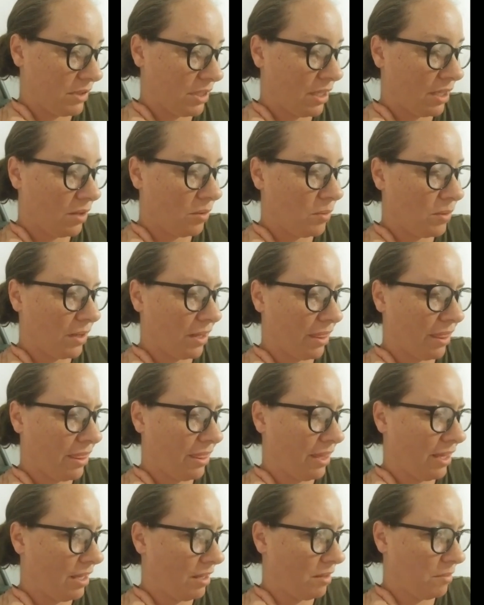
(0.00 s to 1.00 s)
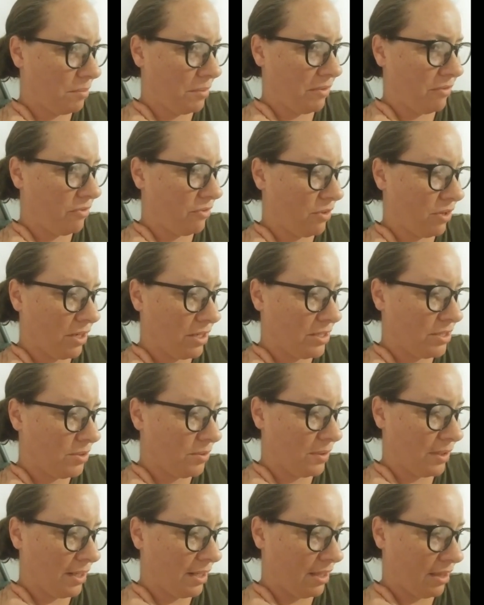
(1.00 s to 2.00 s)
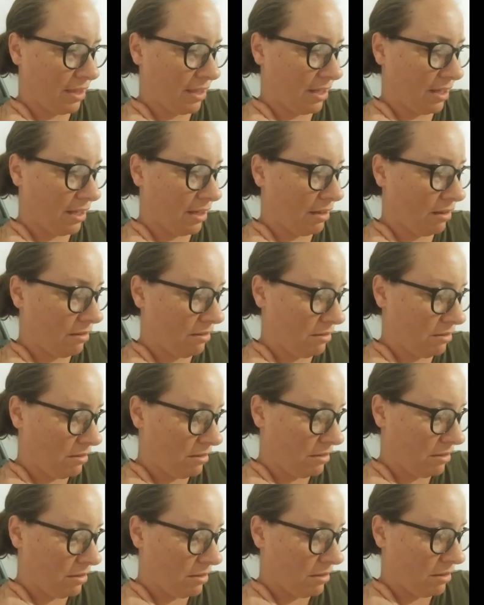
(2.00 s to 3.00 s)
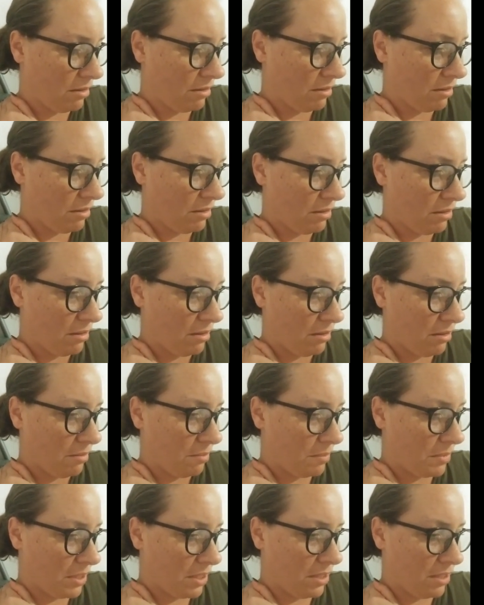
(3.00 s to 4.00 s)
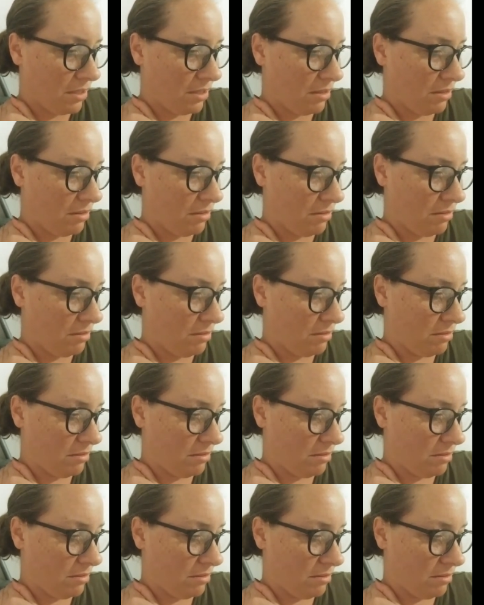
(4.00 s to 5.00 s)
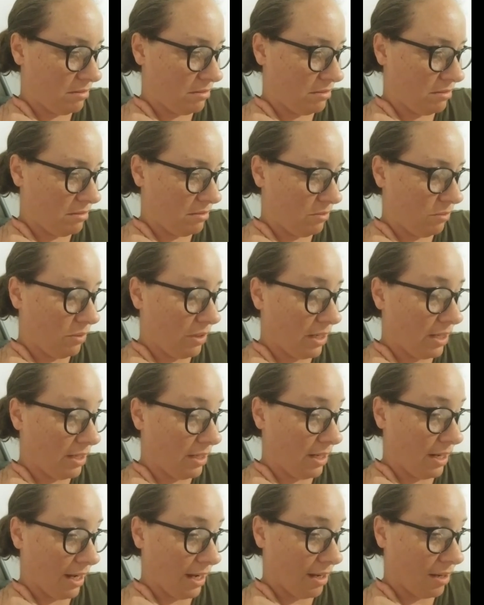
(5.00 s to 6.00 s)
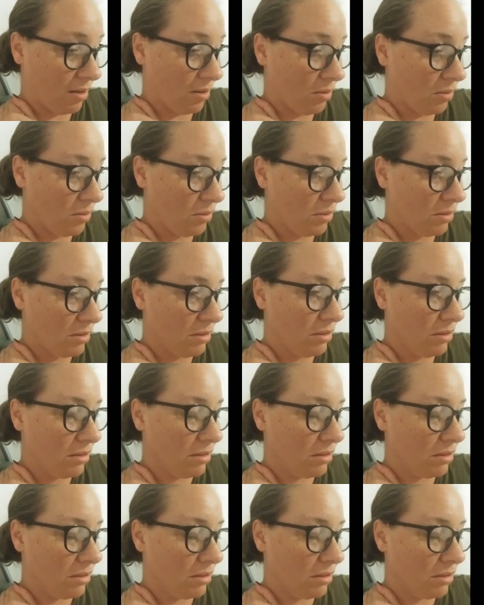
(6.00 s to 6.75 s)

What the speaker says: like I want to think before I do anything. But right now,